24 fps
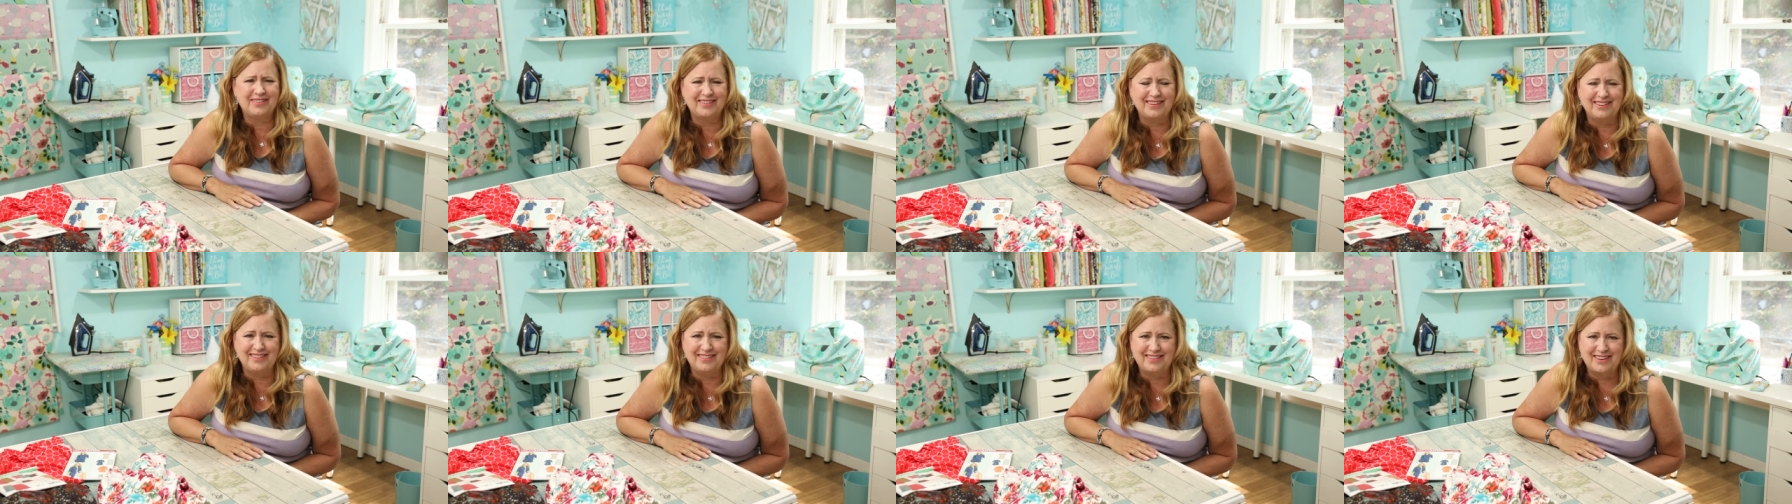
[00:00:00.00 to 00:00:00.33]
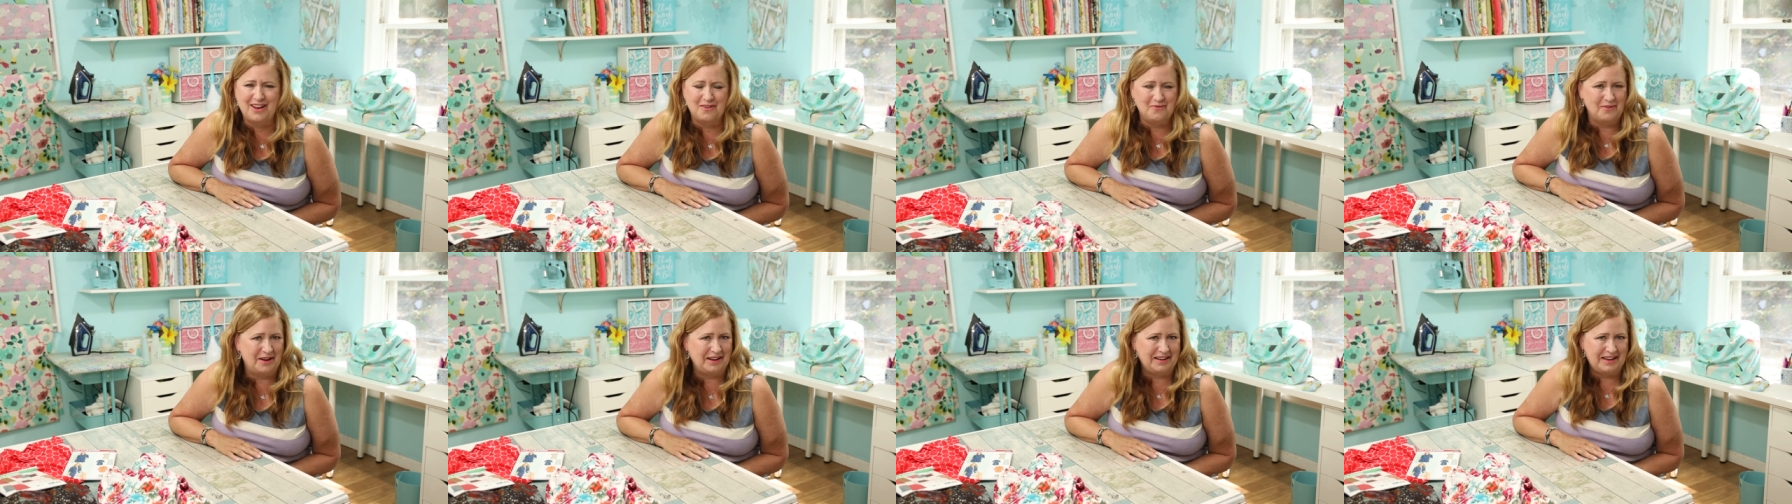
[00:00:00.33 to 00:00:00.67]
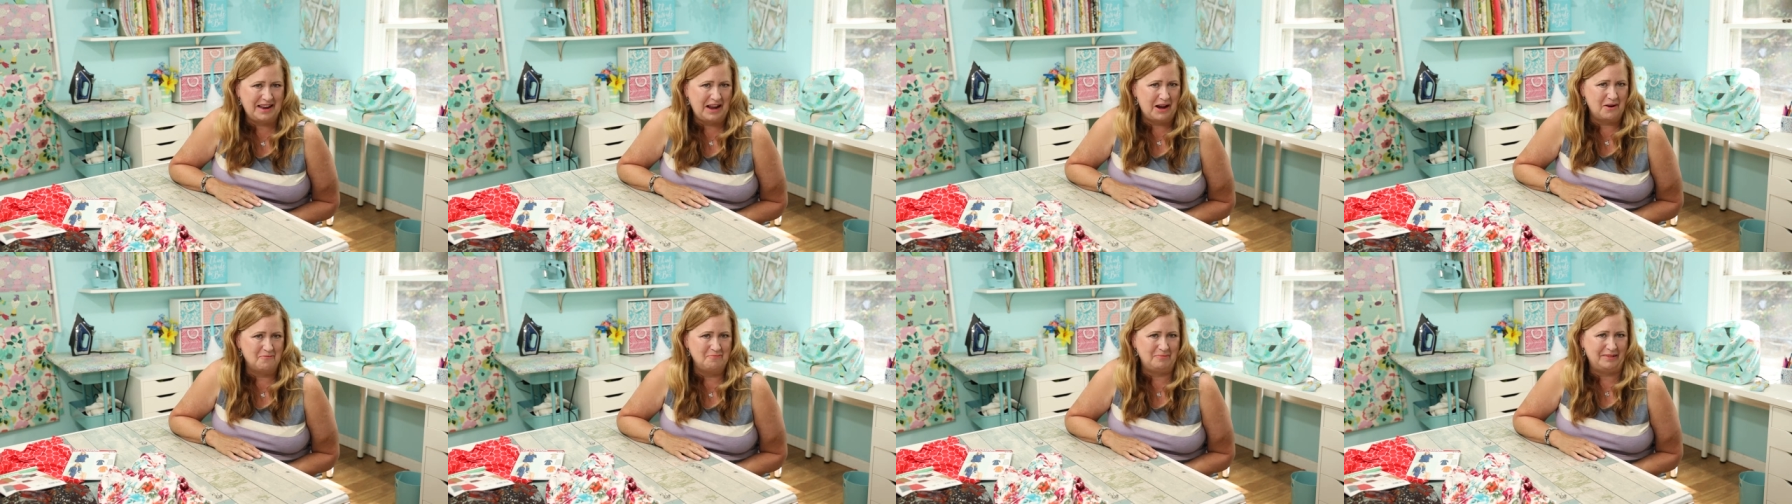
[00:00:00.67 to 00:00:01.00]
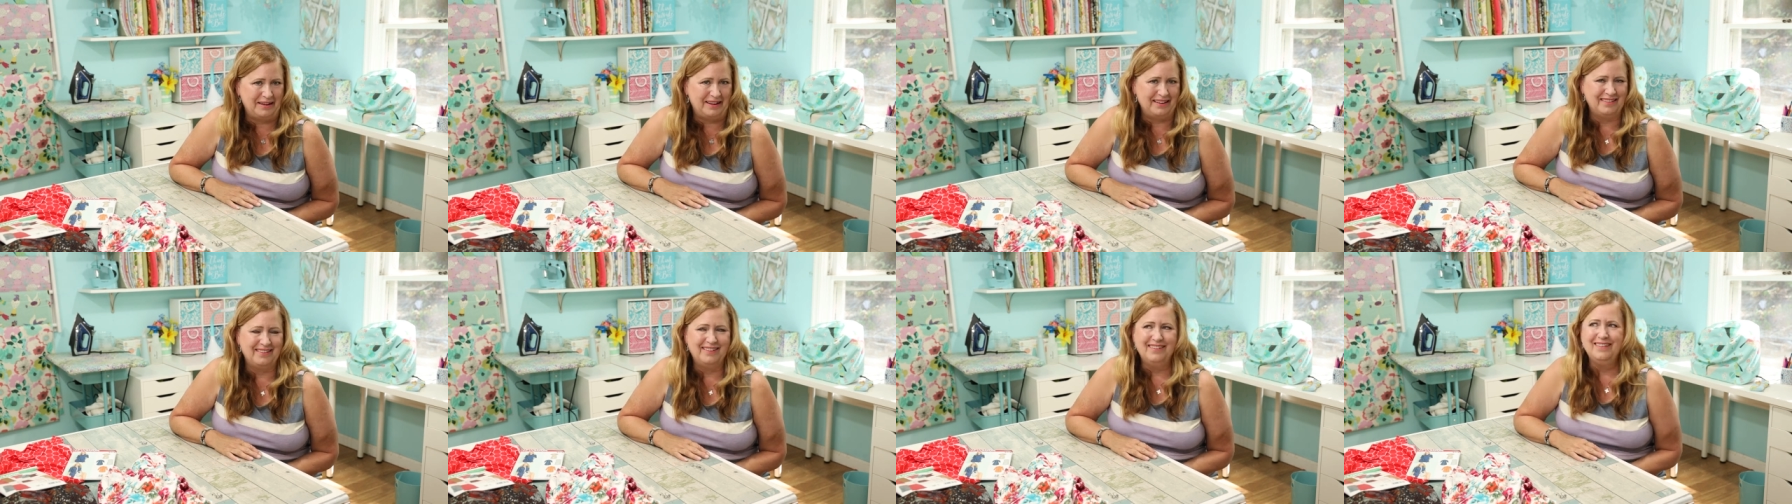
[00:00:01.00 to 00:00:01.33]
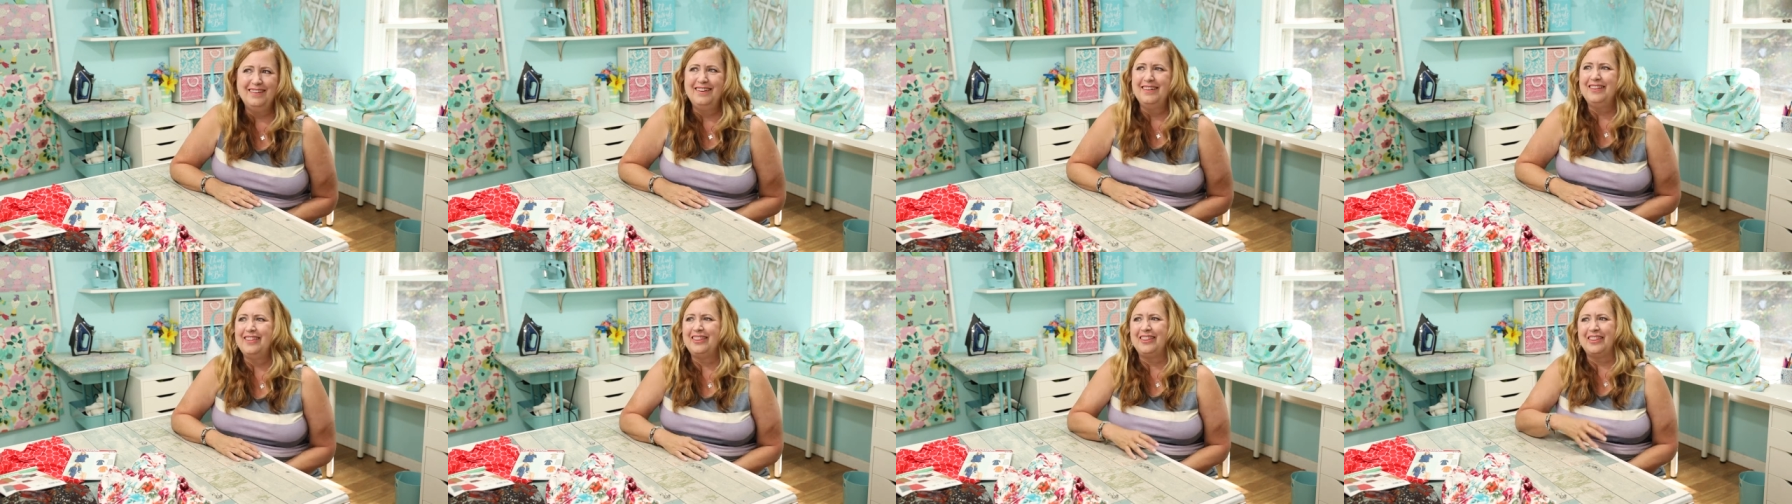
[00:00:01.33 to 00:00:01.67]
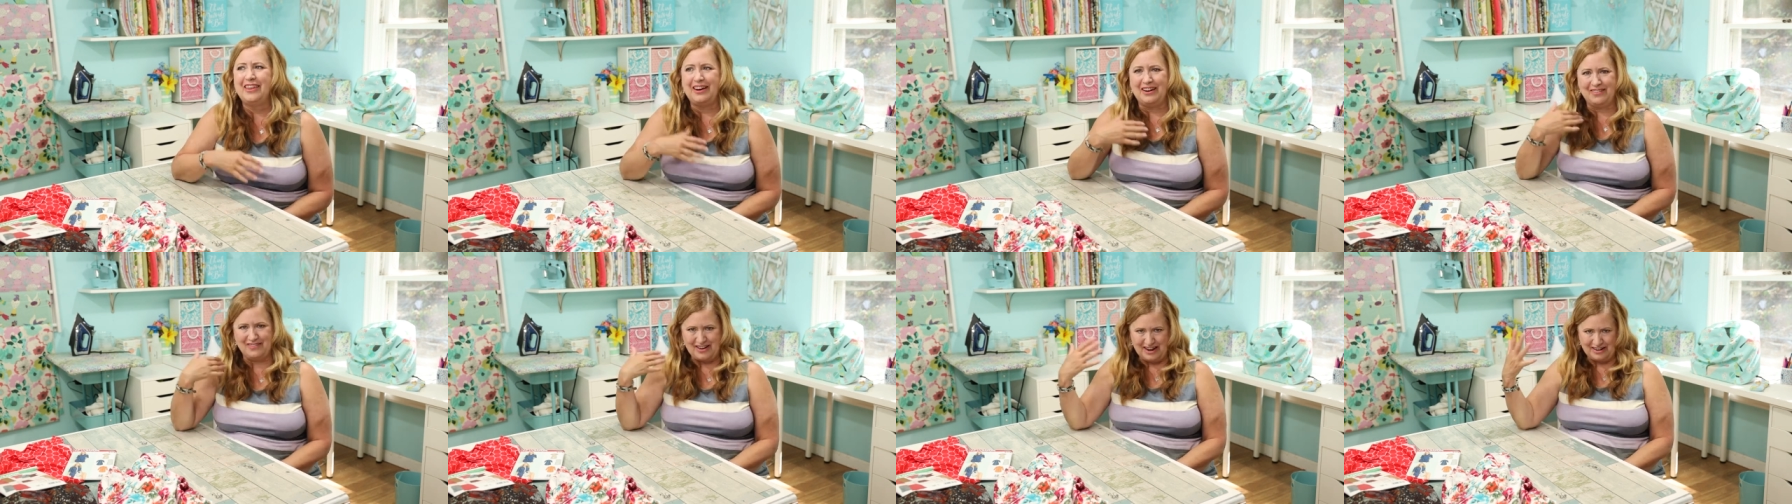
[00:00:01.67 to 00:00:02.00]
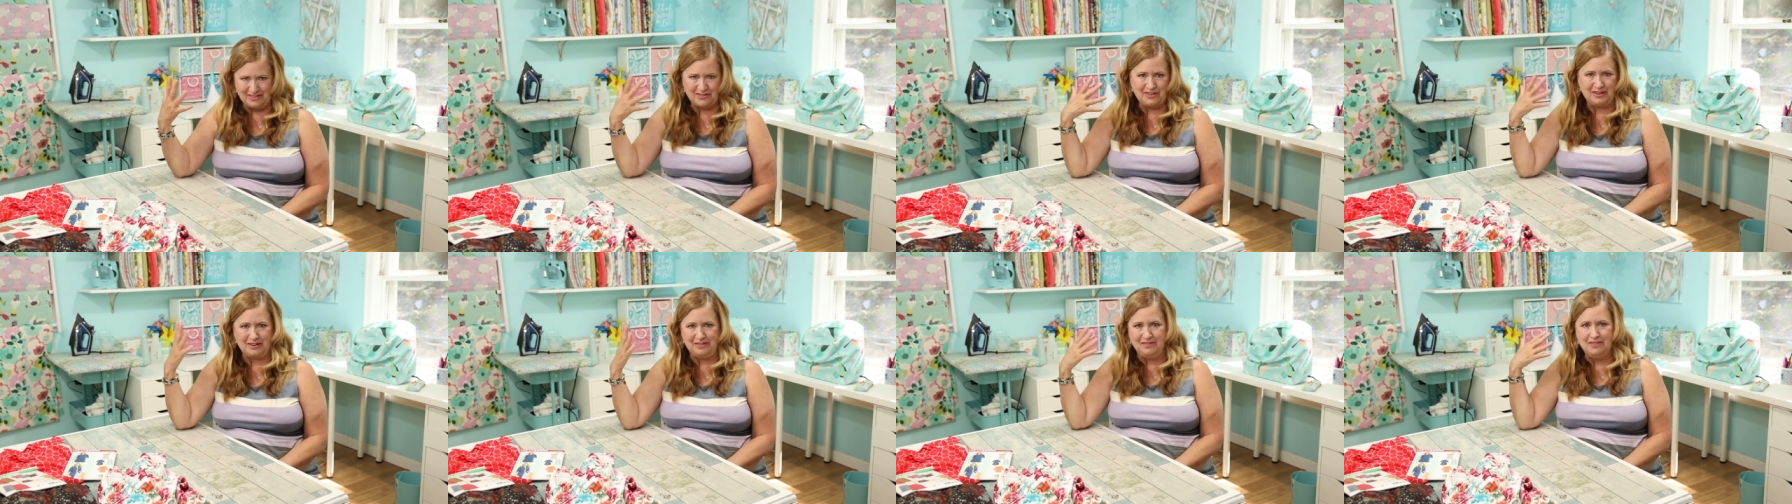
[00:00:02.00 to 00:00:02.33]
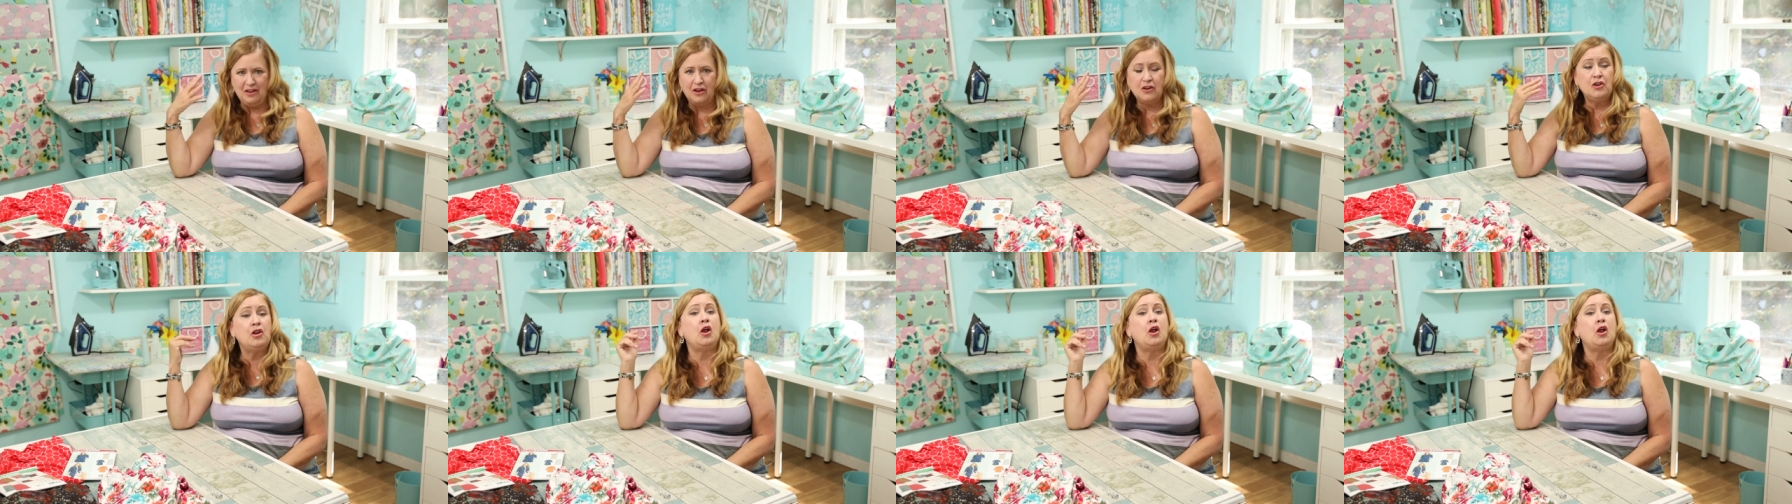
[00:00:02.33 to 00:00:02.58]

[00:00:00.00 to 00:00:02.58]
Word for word: since I went camping that I've actually...